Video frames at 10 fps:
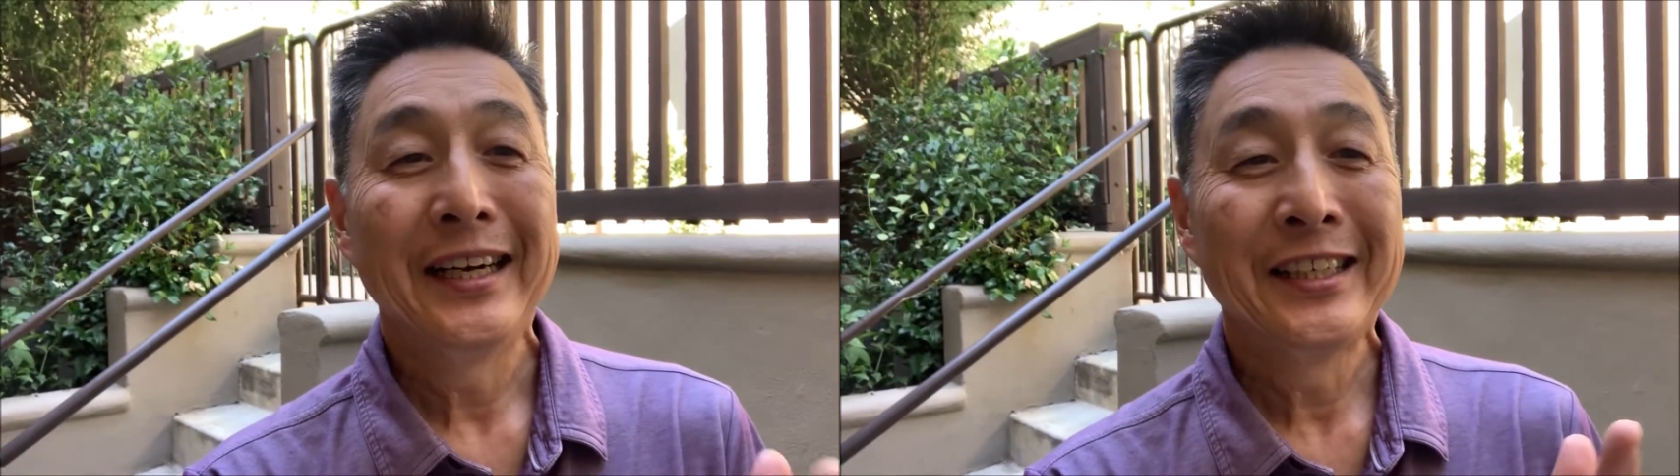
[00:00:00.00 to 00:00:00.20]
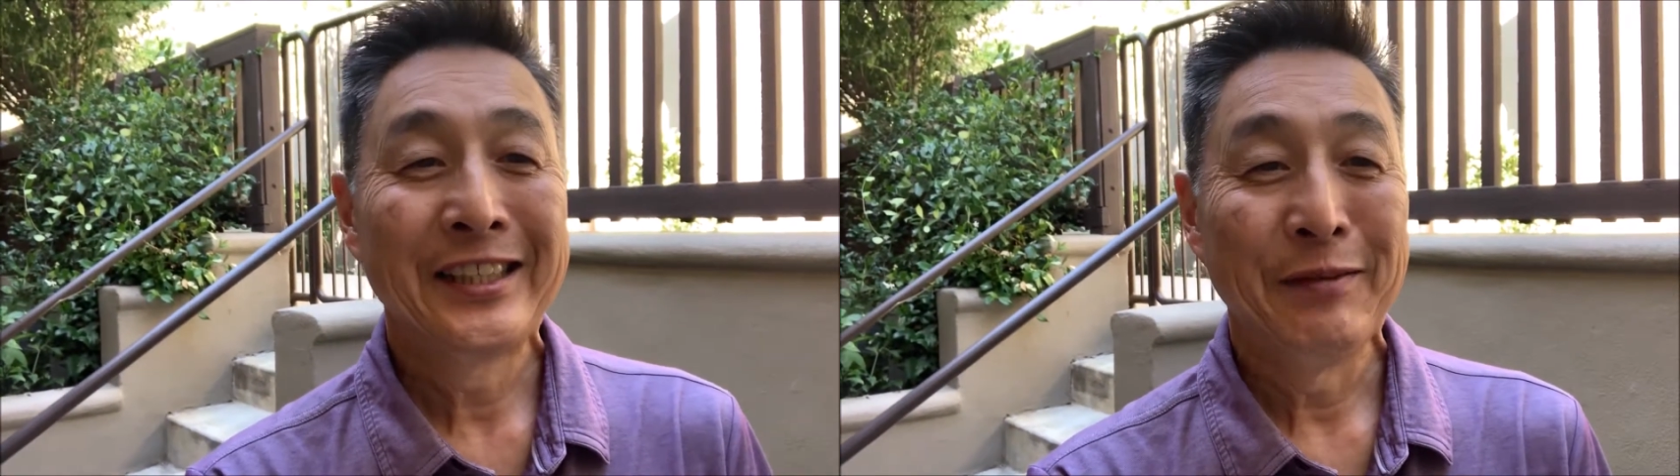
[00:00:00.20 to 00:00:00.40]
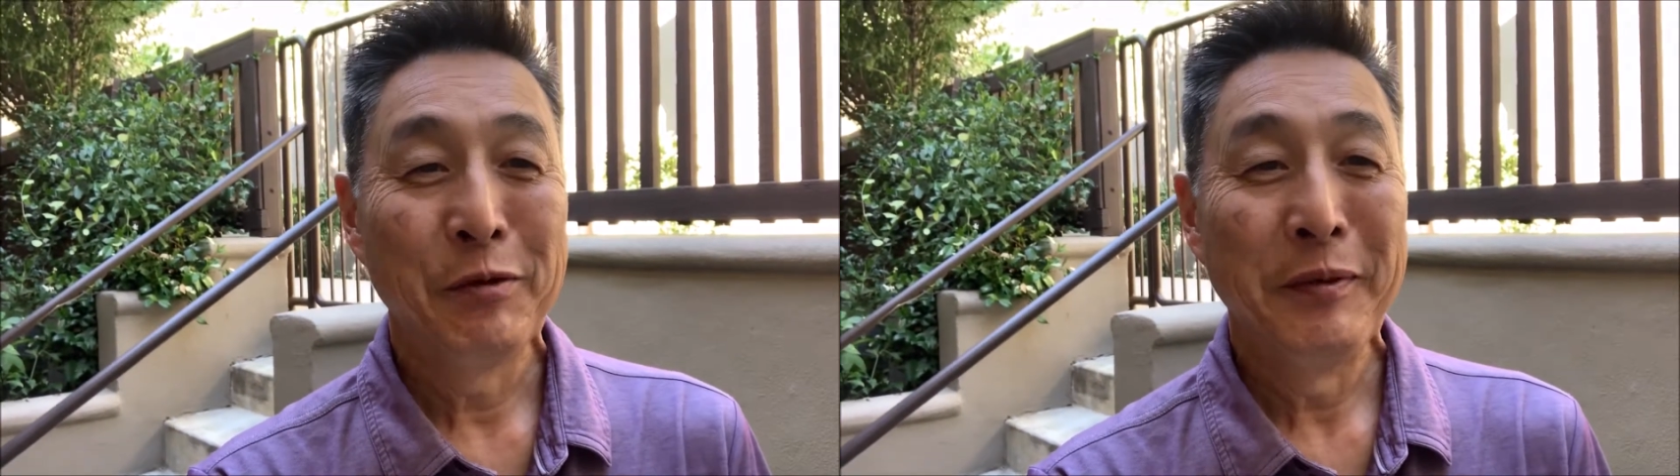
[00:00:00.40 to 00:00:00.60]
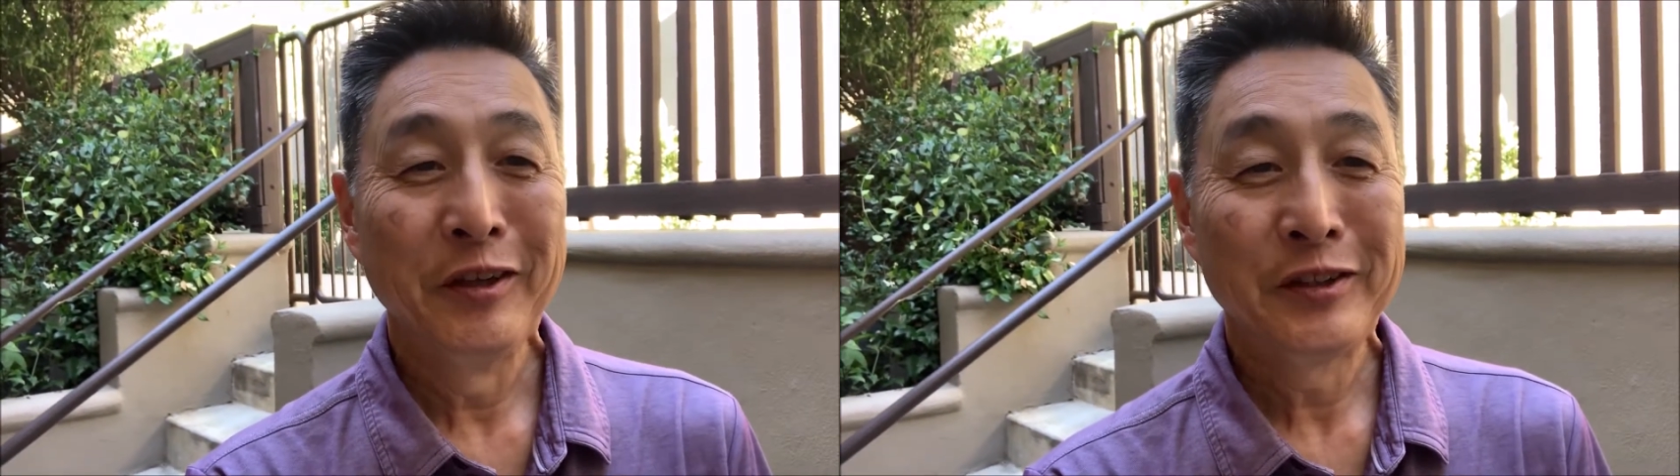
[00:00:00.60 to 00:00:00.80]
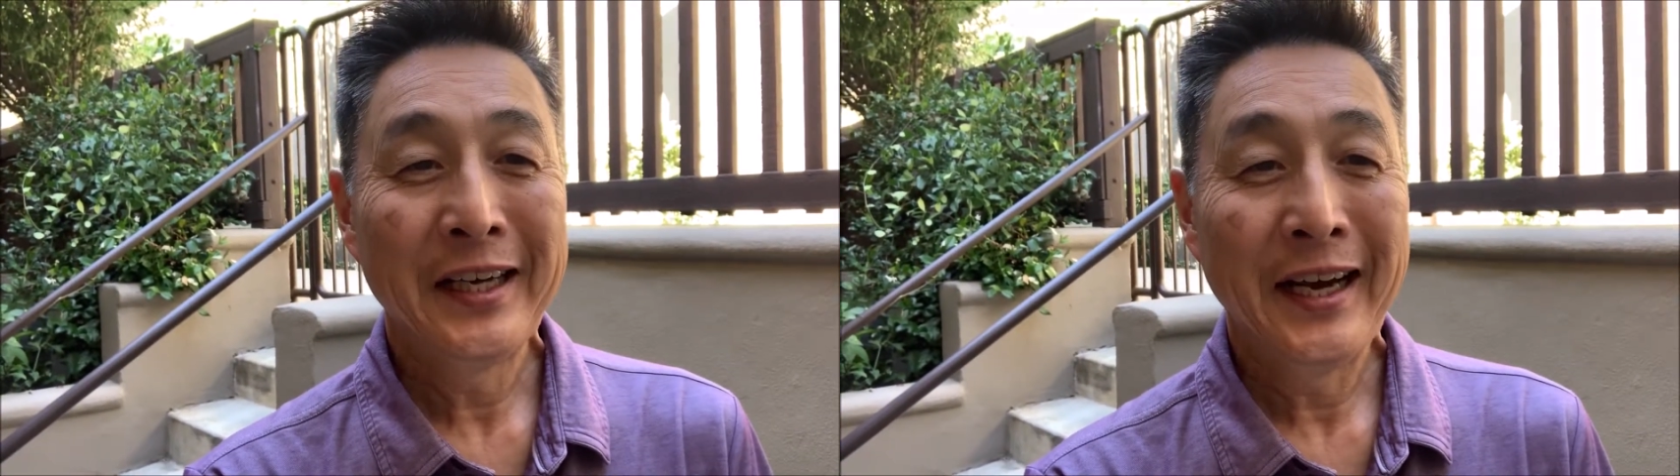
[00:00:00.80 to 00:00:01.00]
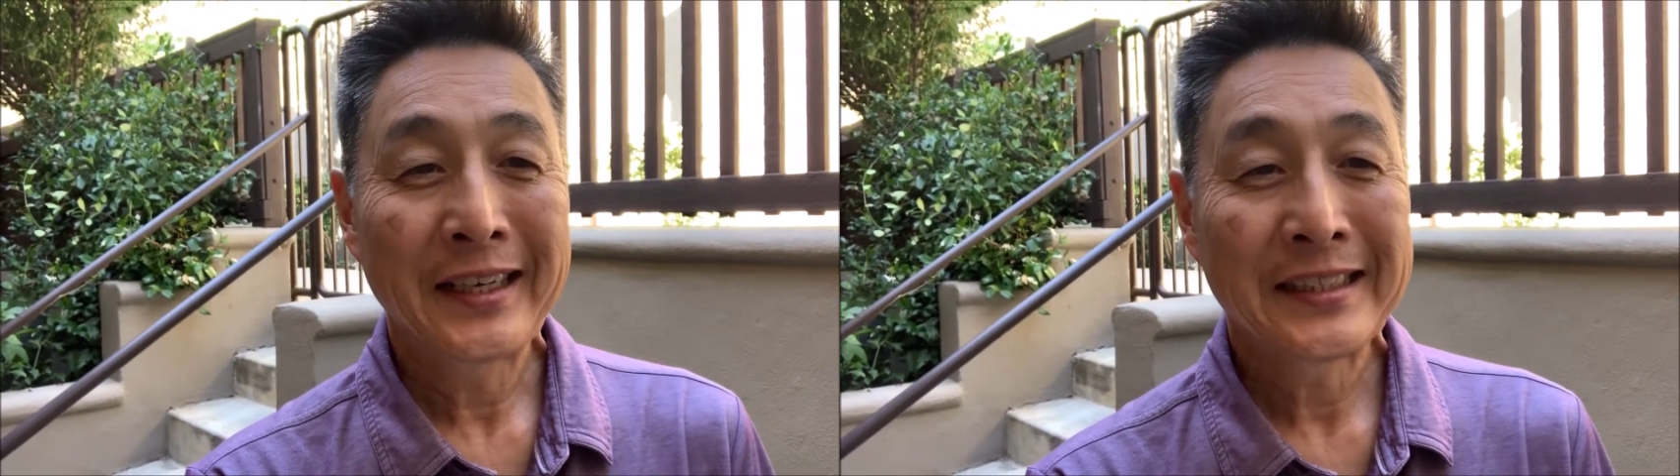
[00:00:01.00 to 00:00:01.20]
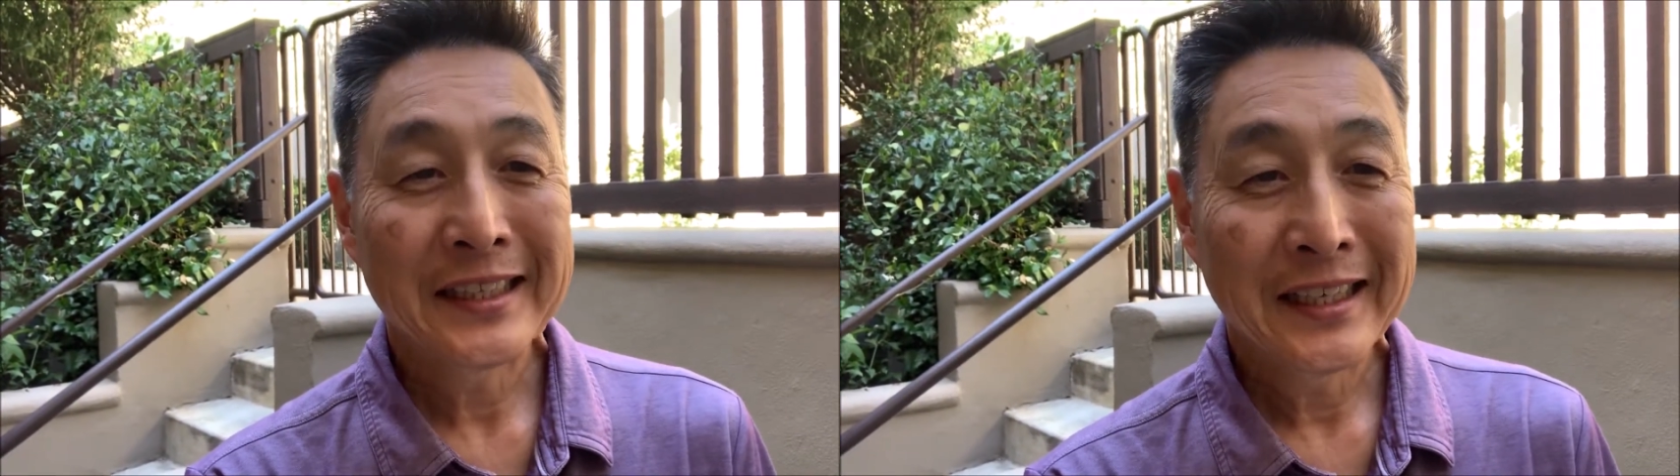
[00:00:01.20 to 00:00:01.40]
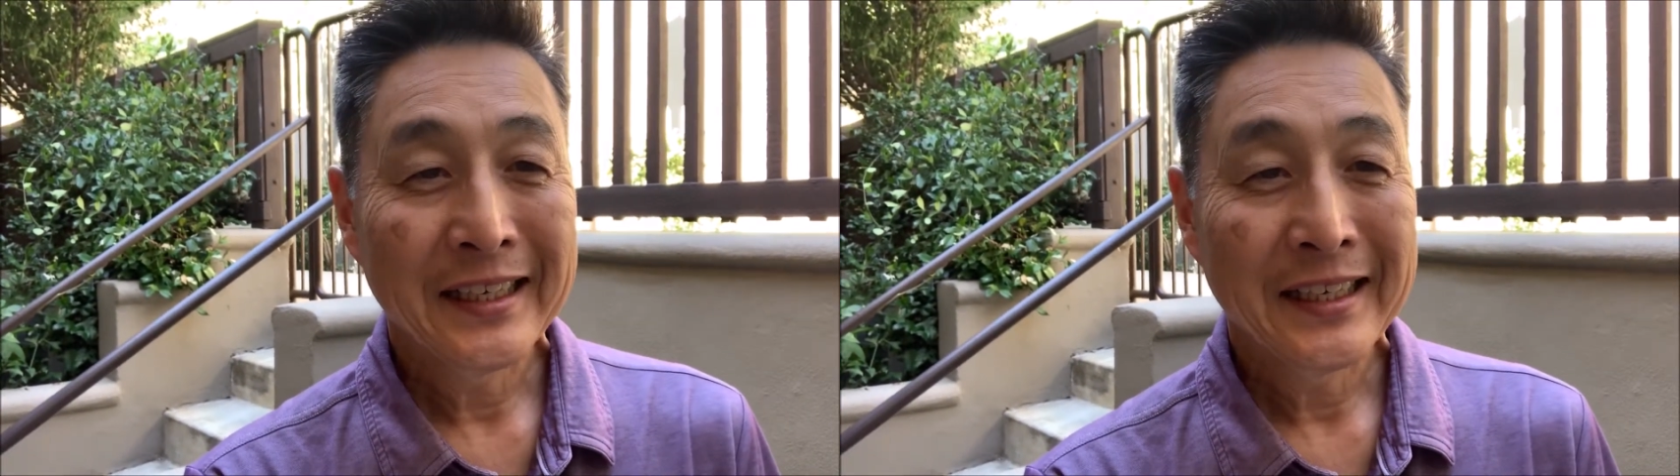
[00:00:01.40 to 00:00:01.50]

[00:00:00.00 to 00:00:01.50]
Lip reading: a supplemental tax?